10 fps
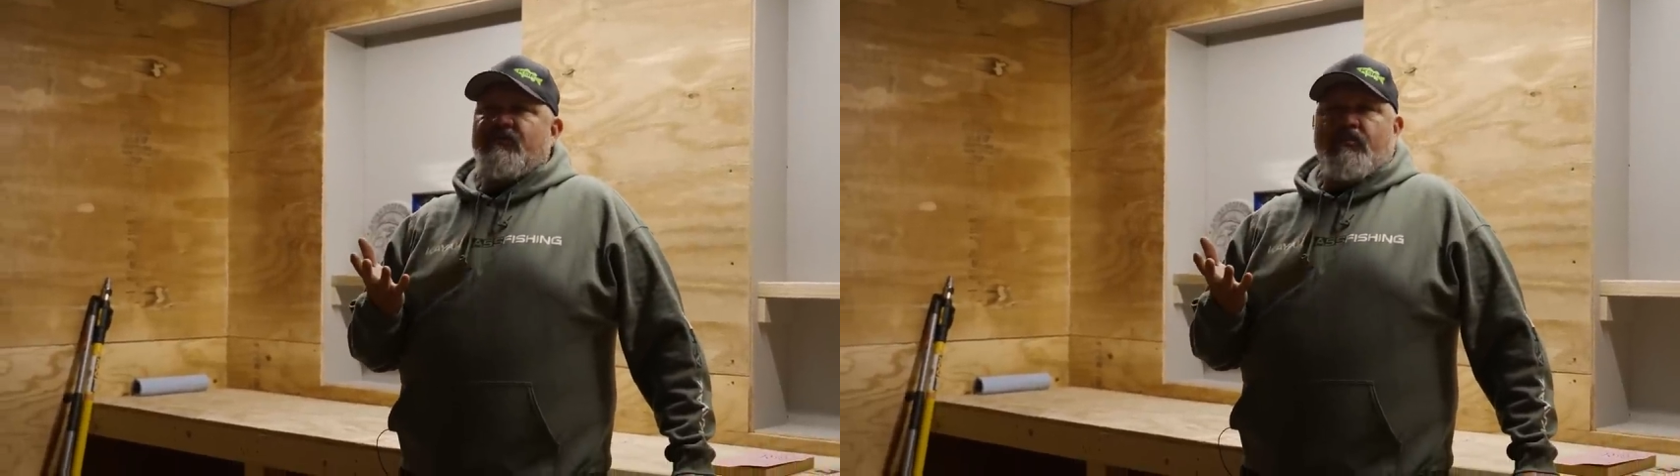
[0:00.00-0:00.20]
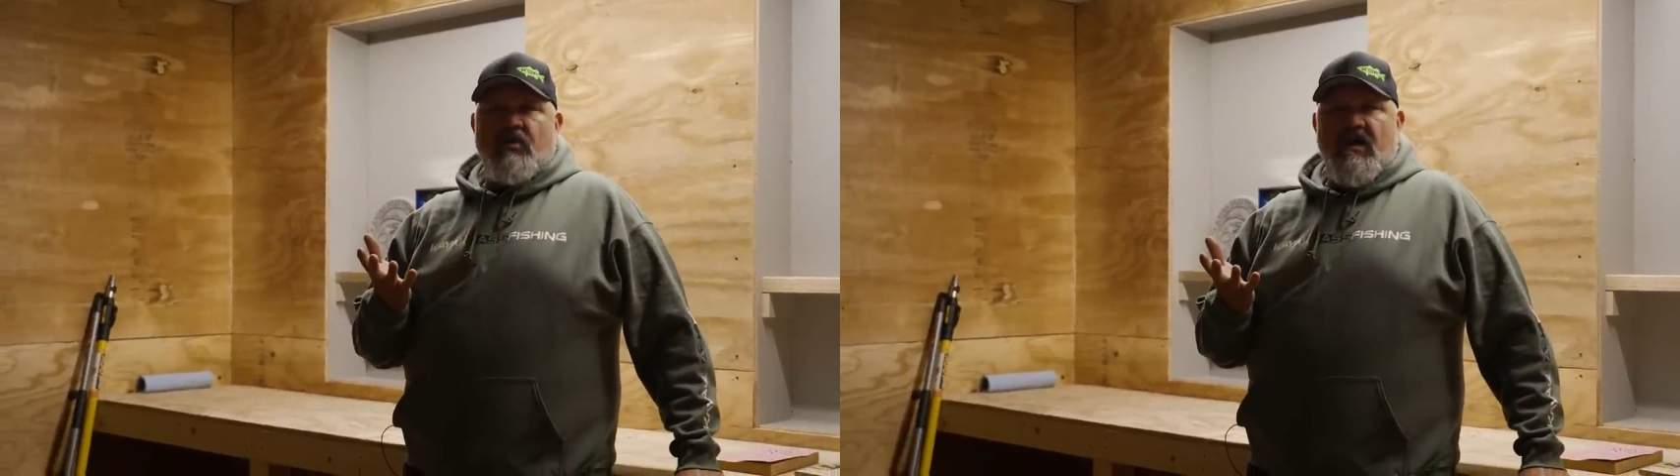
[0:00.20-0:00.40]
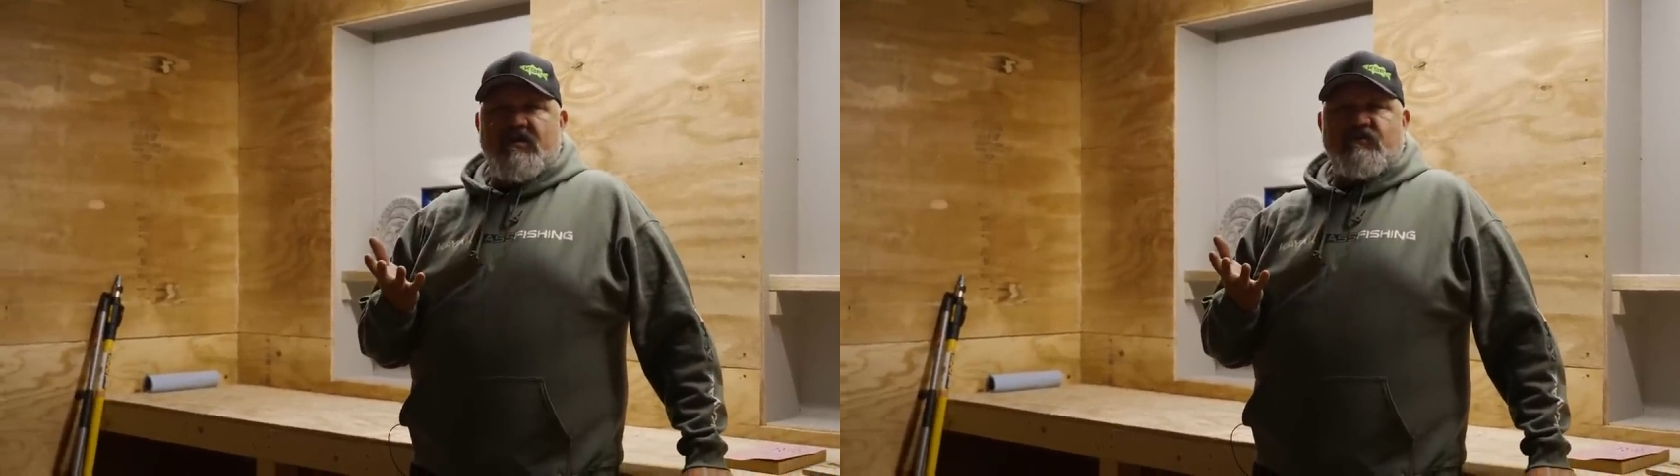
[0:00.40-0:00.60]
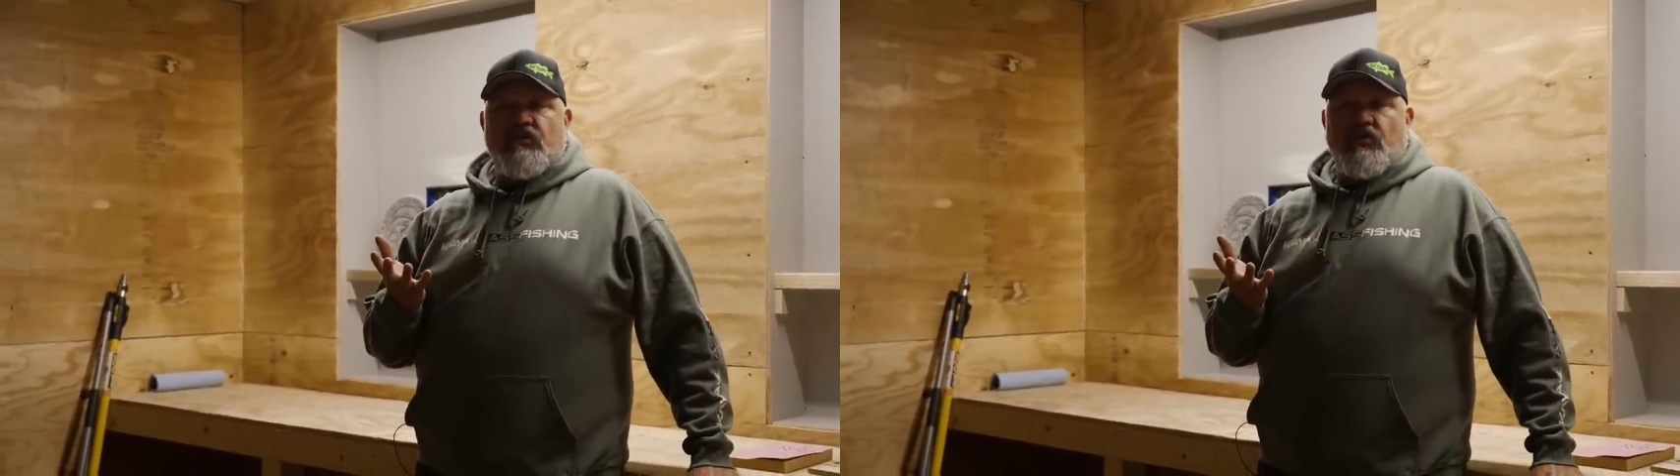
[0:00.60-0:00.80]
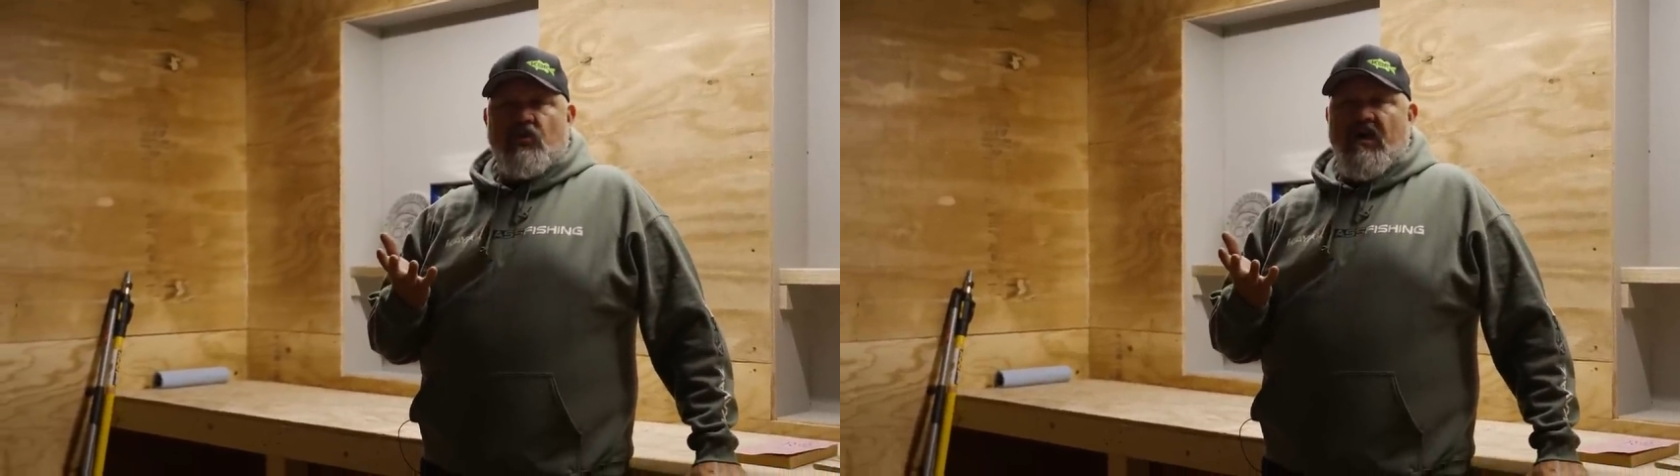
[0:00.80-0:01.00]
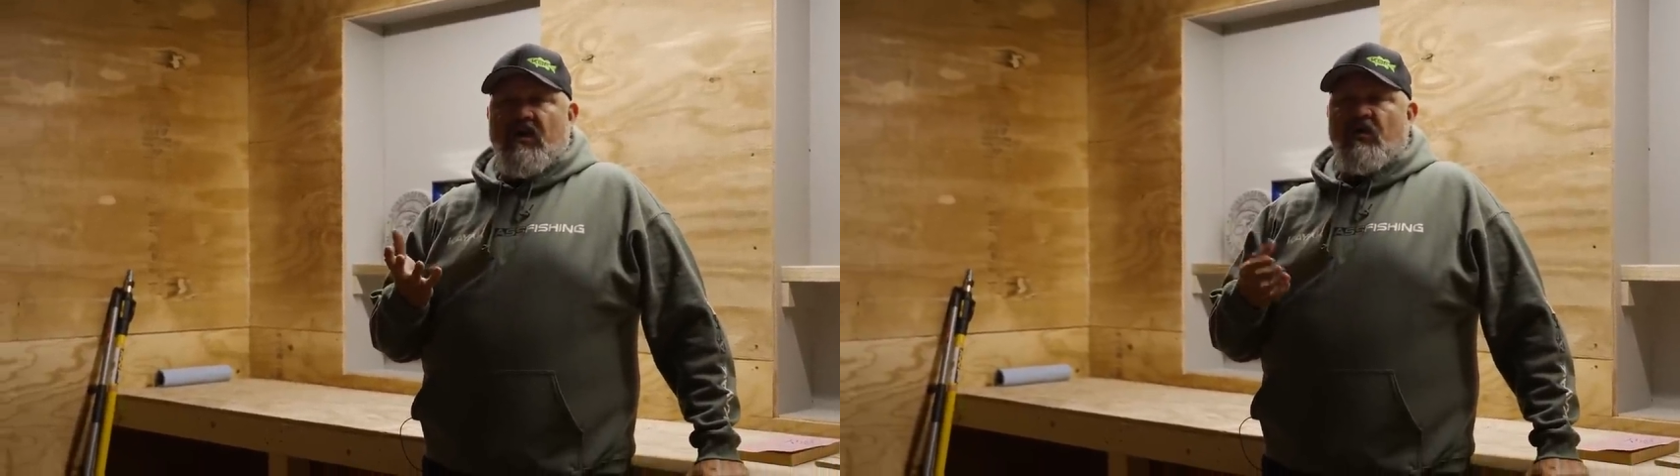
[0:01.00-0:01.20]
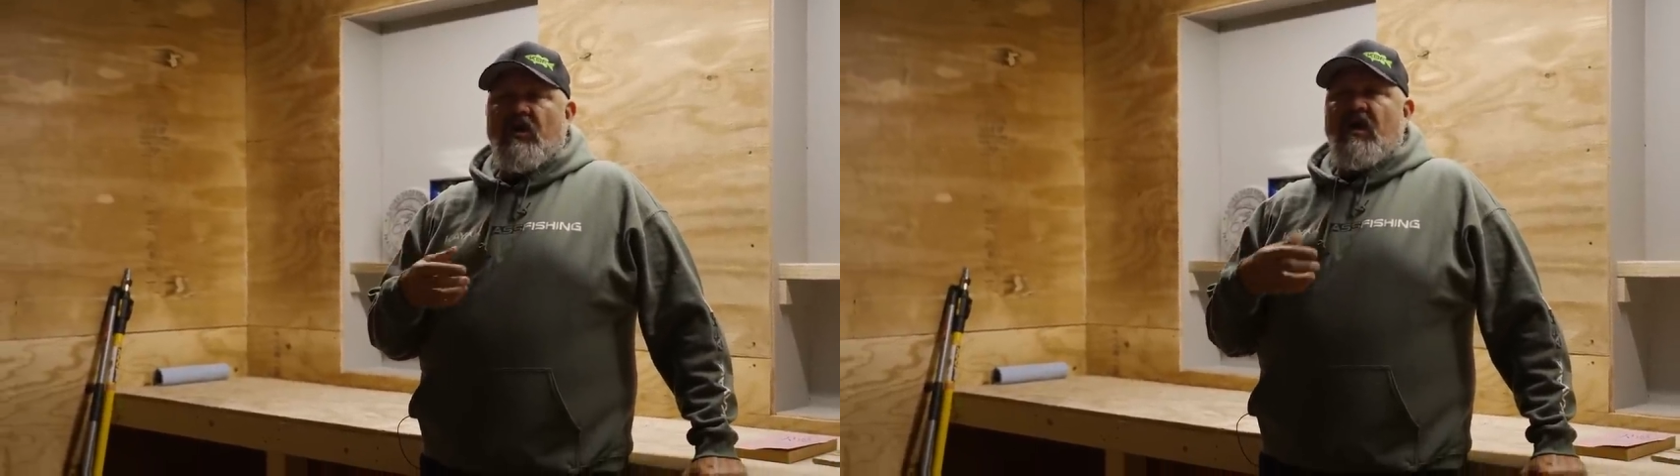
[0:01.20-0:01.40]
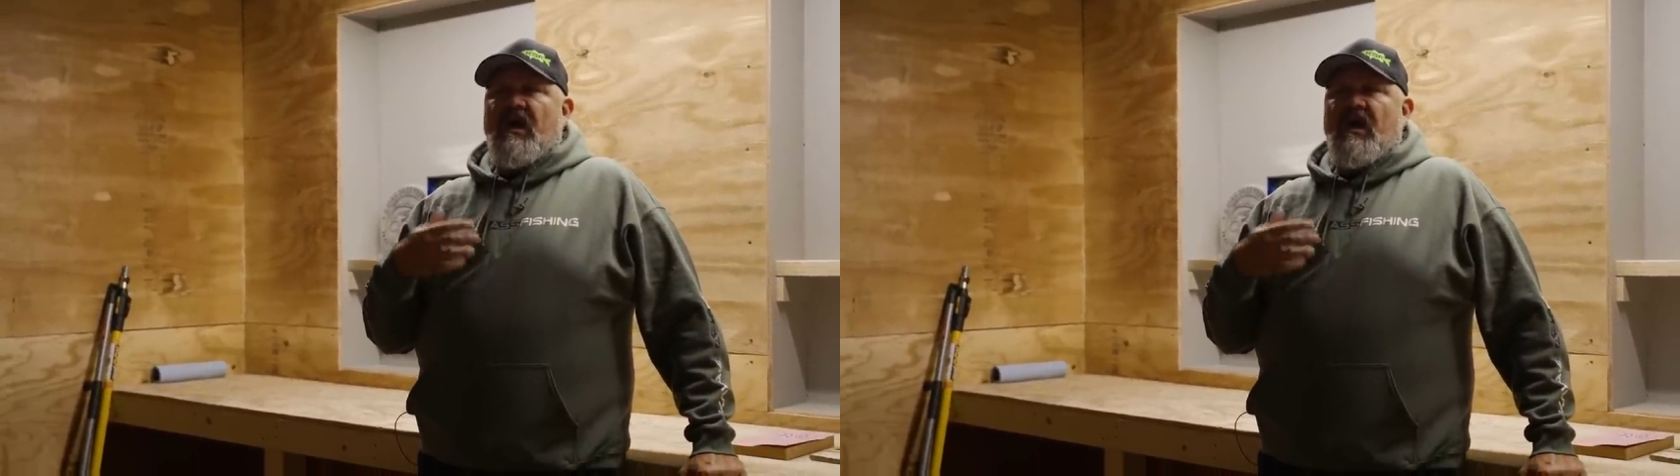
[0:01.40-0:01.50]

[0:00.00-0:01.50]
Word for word: the prize for a little while.